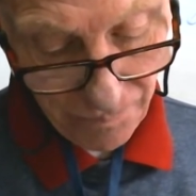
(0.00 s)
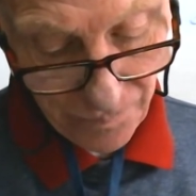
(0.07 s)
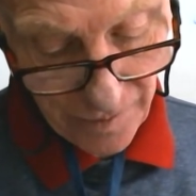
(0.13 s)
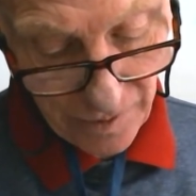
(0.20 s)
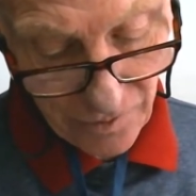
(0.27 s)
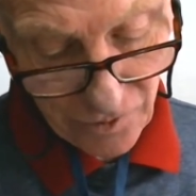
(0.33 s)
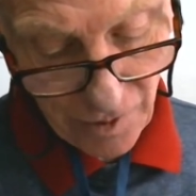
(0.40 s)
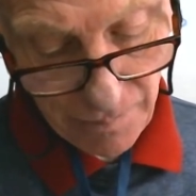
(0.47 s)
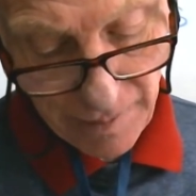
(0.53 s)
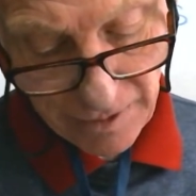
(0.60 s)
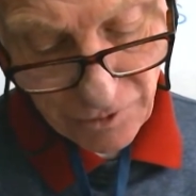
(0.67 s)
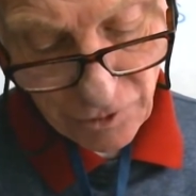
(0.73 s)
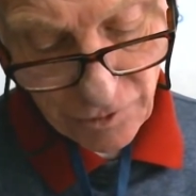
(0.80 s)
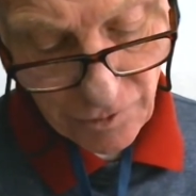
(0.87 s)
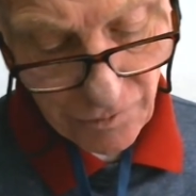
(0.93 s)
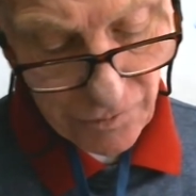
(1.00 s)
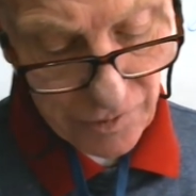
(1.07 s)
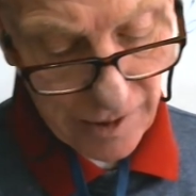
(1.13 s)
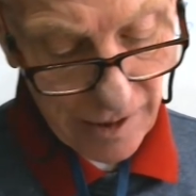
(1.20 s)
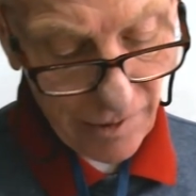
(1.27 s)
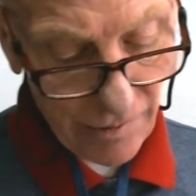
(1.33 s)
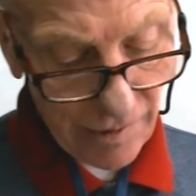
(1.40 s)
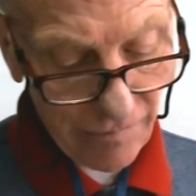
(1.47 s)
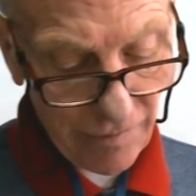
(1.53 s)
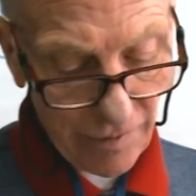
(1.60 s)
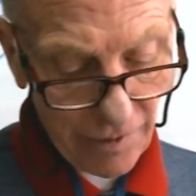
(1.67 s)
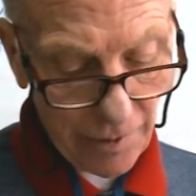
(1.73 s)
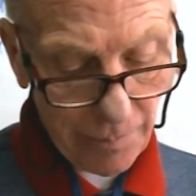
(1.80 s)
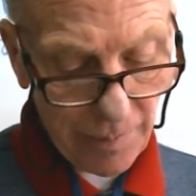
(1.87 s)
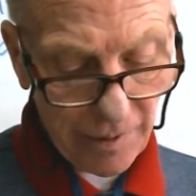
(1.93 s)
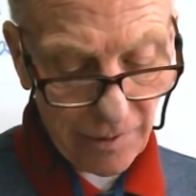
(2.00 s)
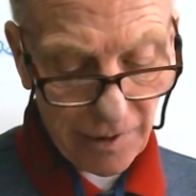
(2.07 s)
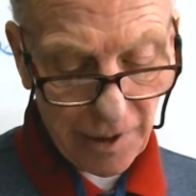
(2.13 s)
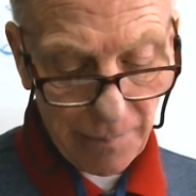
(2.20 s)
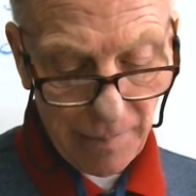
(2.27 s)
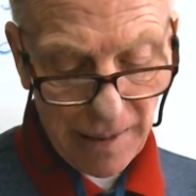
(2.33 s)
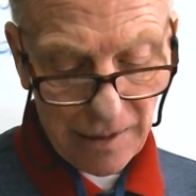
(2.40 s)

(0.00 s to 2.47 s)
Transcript: Some measures of center and variability may